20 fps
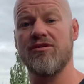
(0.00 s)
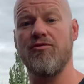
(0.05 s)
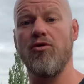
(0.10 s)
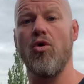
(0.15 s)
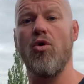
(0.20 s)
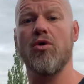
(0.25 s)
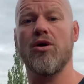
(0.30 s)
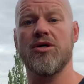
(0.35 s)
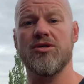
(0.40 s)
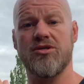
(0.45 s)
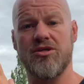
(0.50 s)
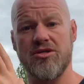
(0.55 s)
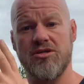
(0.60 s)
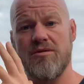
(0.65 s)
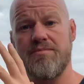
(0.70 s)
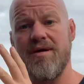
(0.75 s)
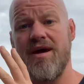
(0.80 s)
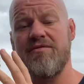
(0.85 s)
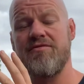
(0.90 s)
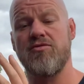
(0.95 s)
of August as
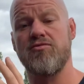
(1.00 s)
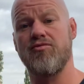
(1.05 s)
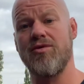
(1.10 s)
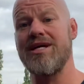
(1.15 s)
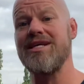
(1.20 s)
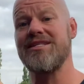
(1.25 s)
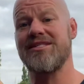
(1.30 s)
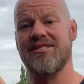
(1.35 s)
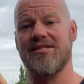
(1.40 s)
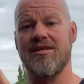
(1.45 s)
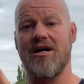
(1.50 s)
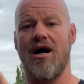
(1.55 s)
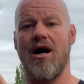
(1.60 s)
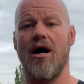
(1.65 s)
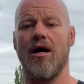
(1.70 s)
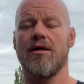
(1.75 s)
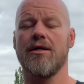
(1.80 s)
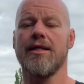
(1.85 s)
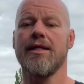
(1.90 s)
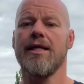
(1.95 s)
a bit of a
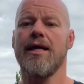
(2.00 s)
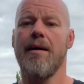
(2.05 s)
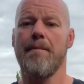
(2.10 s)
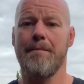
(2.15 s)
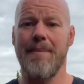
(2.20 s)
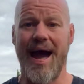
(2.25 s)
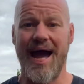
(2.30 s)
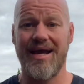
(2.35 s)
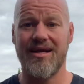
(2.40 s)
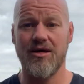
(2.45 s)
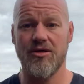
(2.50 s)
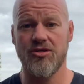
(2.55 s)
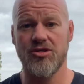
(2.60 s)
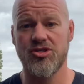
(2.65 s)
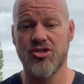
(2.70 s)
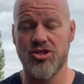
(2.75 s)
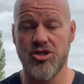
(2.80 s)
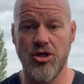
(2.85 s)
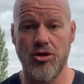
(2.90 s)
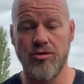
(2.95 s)
restart back at the
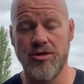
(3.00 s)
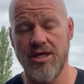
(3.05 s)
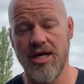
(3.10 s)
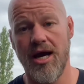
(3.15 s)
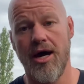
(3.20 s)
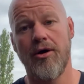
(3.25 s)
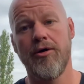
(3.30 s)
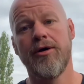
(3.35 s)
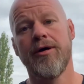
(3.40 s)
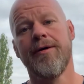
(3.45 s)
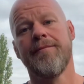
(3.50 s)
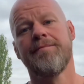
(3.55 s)
studio.